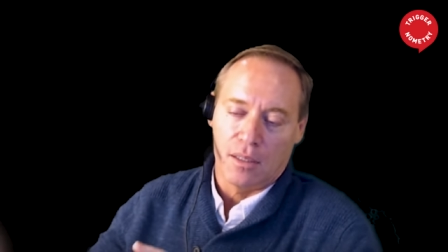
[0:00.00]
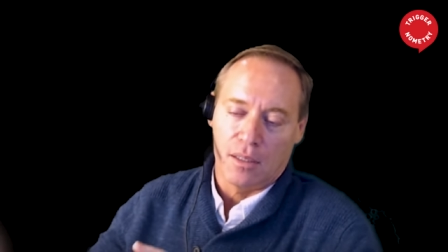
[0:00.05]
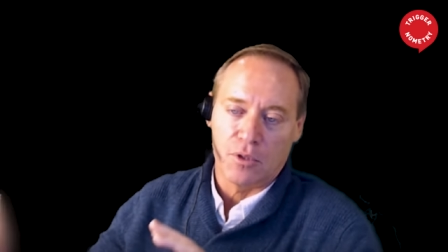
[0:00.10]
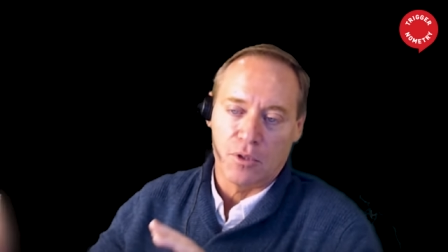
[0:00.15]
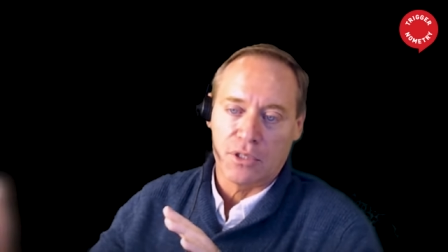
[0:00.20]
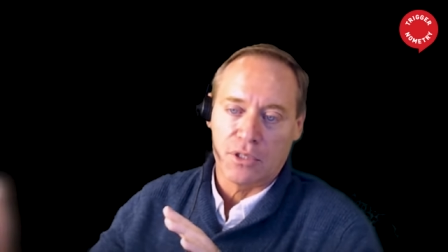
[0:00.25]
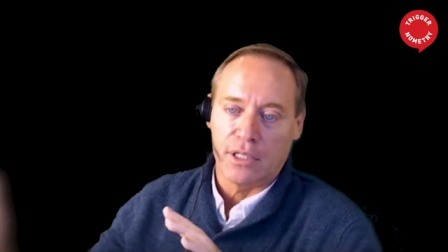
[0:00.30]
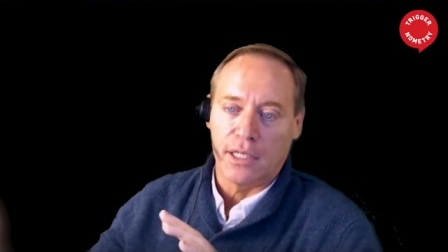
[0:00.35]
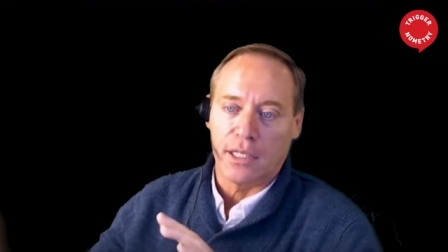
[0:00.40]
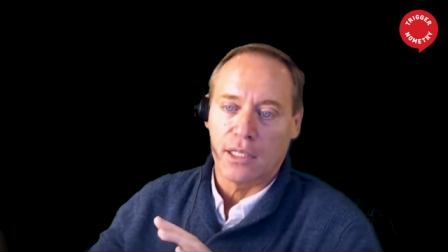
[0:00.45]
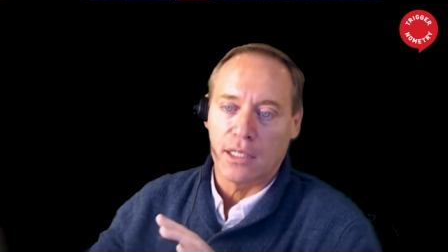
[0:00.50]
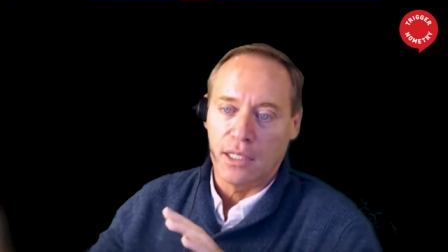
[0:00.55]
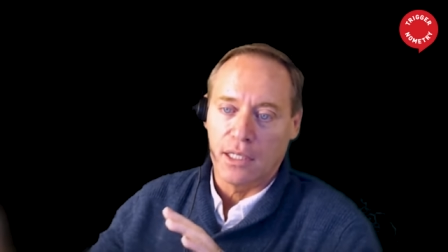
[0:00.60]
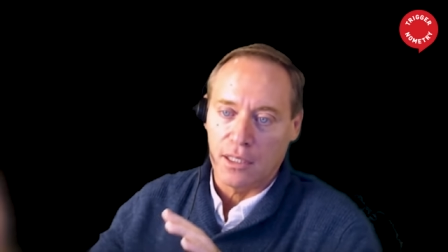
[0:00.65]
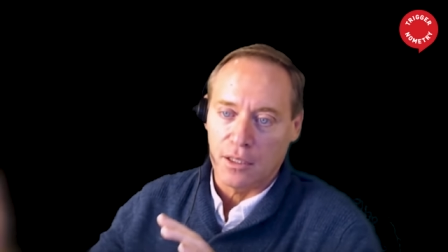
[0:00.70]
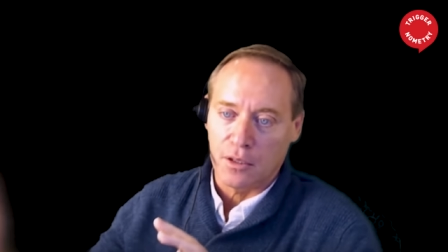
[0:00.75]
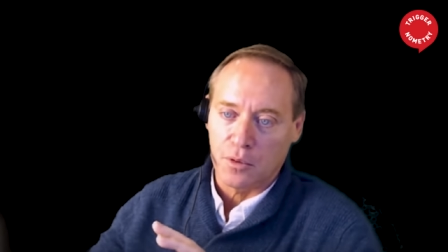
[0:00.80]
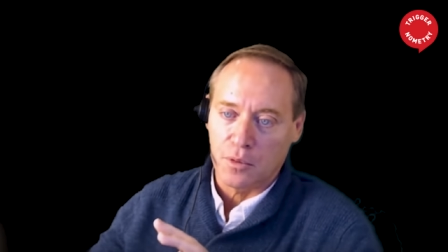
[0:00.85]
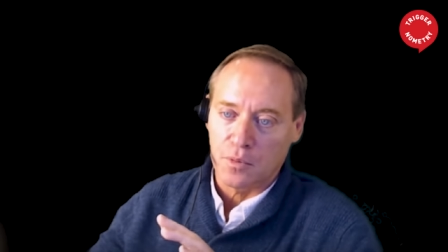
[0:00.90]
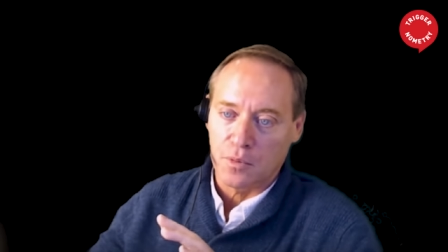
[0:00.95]
almost like you
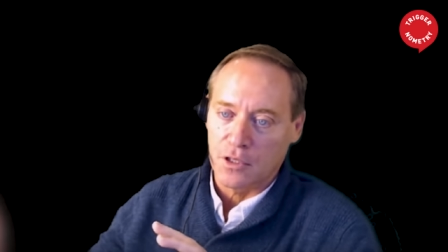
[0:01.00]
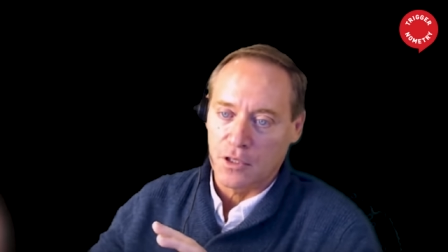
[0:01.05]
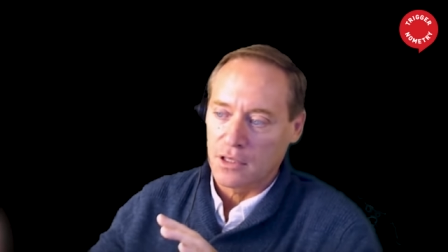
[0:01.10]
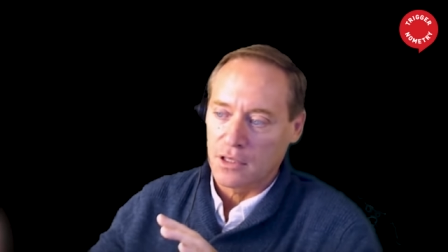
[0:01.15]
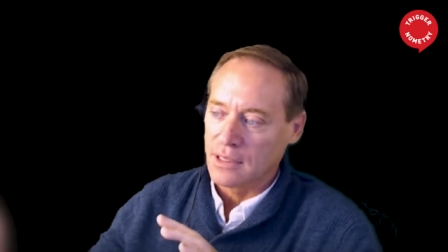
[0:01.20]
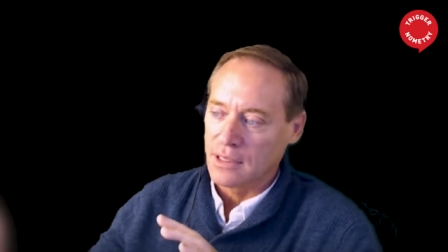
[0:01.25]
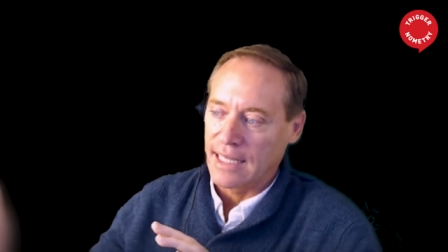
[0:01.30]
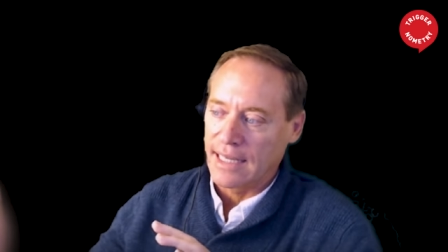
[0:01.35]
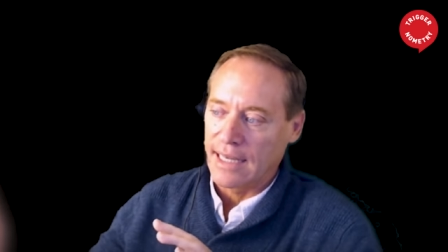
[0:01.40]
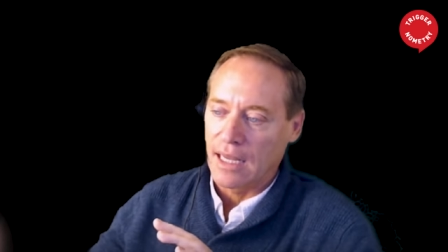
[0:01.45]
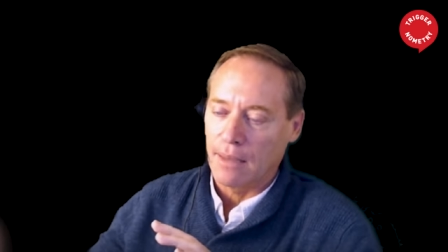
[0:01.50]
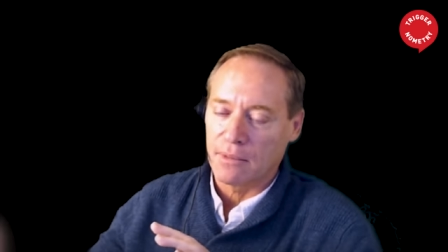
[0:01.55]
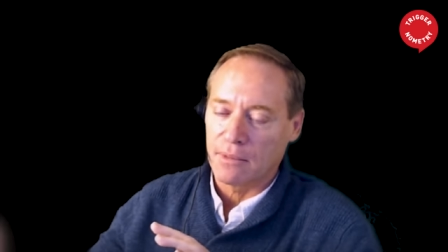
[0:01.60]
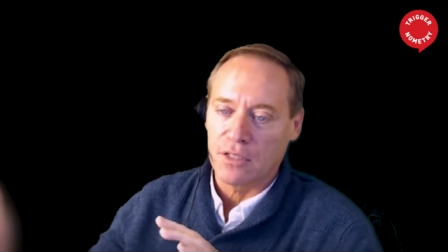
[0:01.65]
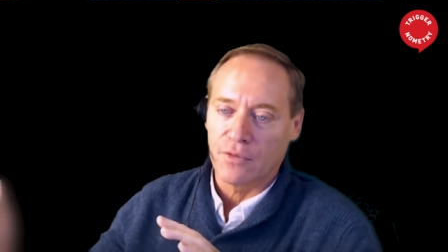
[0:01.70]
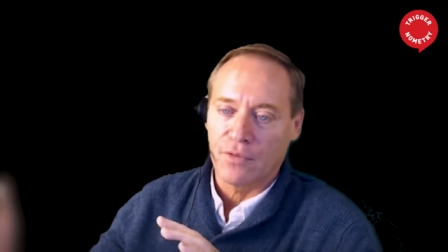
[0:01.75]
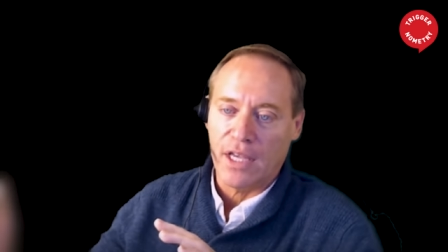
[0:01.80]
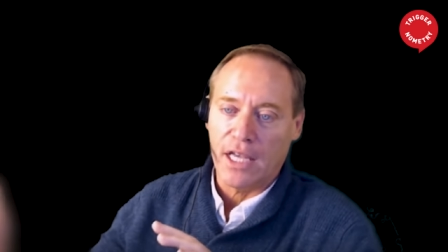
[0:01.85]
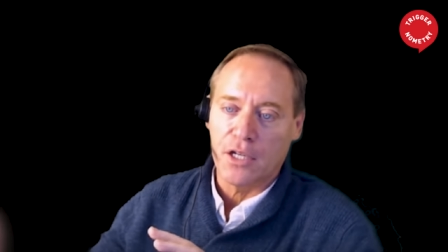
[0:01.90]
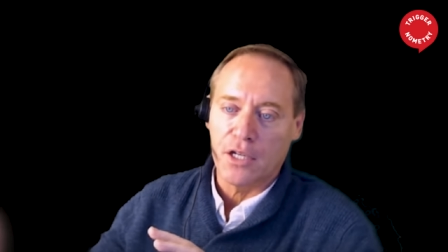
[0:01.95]
know the
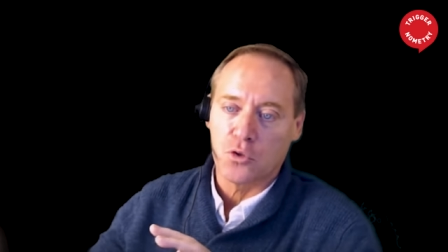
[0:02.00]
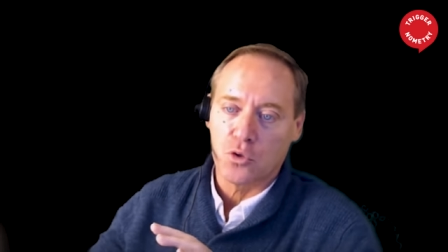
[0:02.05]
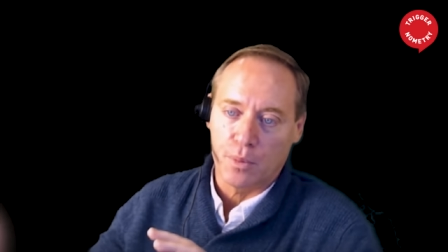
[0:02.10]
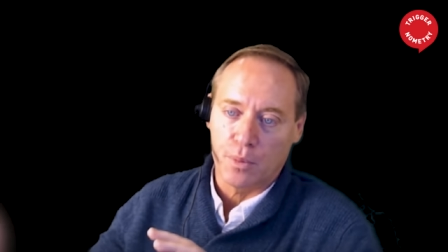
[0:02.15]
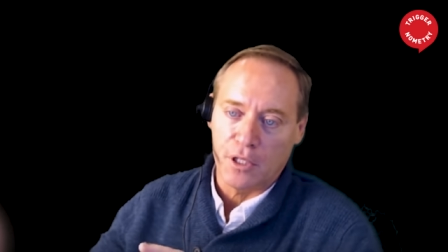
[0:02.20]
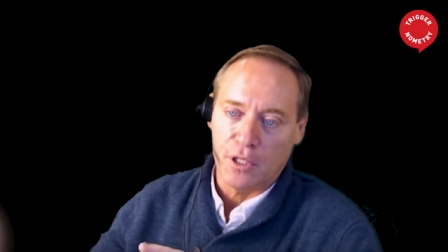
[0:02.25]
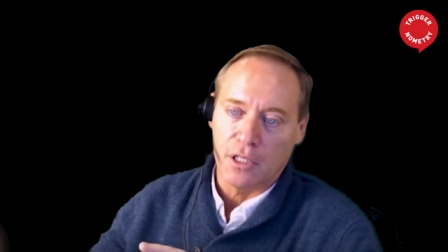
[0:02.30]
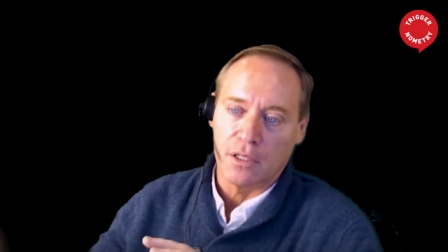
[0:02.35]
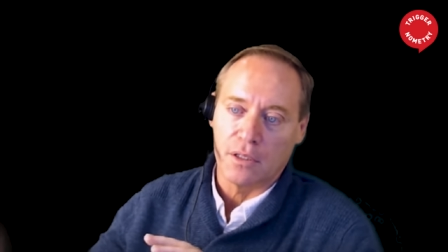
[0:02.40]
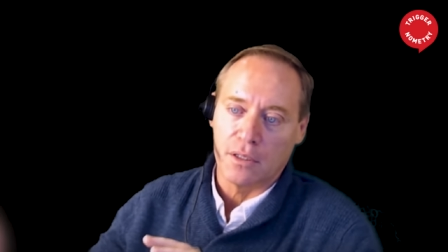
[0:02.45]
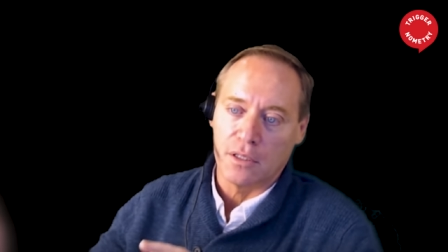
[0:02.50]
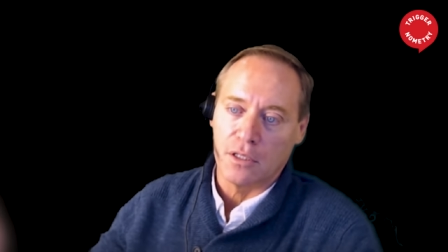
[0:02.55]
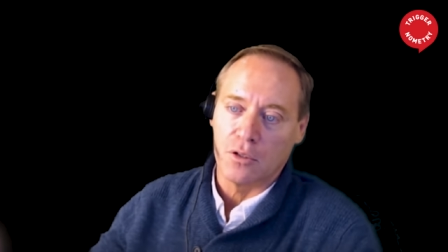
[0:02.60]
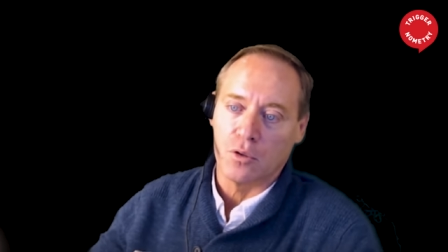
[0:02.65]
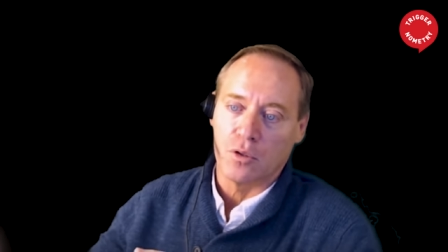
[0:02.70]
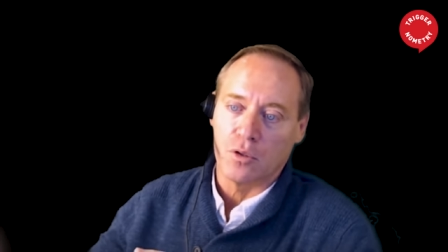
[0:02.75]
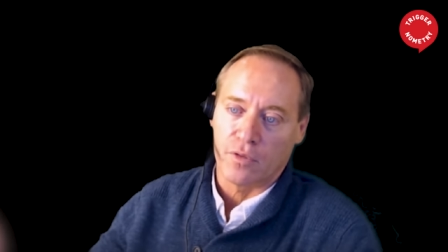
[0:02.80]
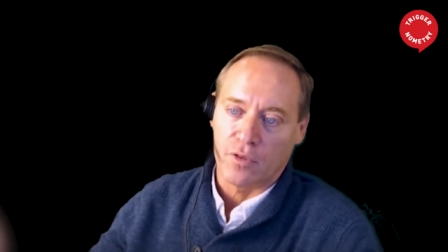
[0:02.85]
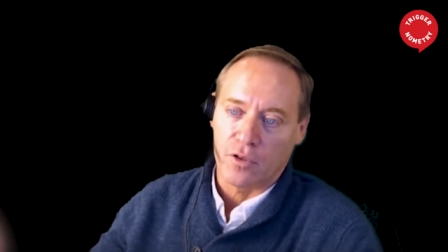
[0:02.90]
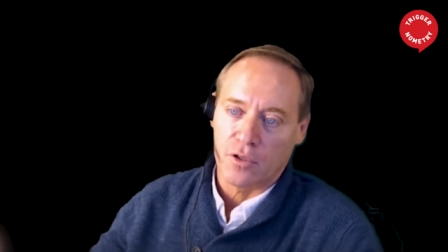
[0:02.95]
dynamics of entropy in the
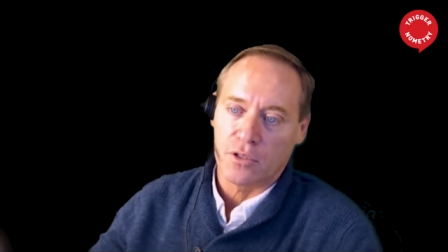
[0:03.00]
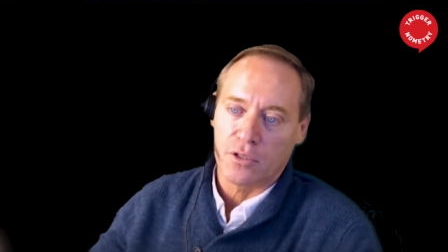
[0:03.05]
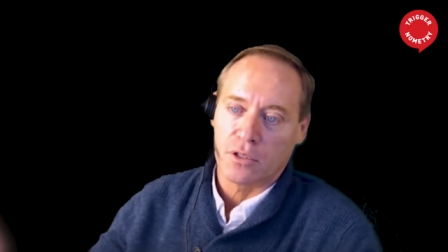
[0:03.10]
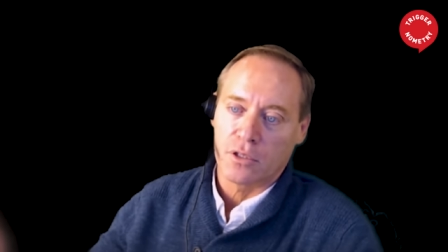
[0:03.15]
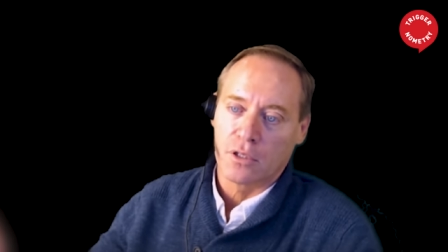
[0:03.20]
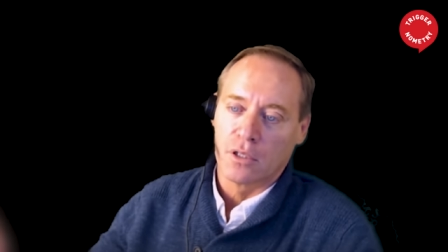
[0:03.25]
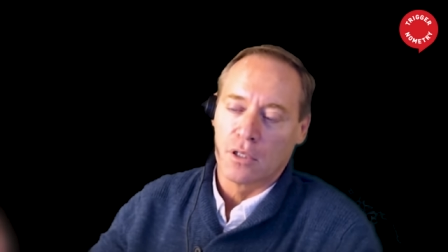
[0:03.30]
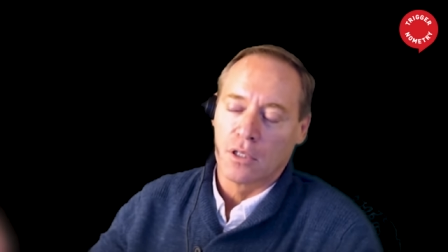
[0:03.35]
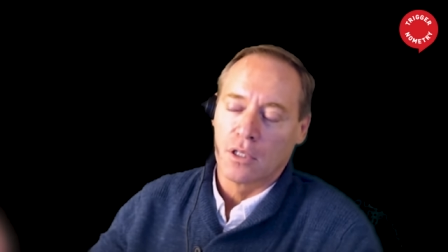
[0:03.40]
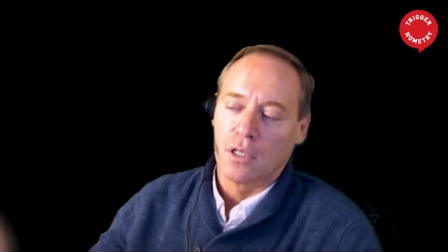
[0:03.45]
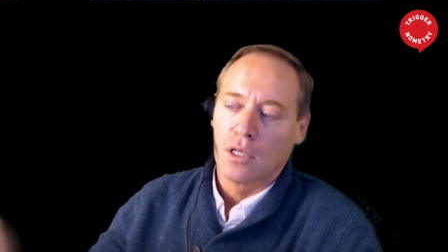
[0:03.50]
universe.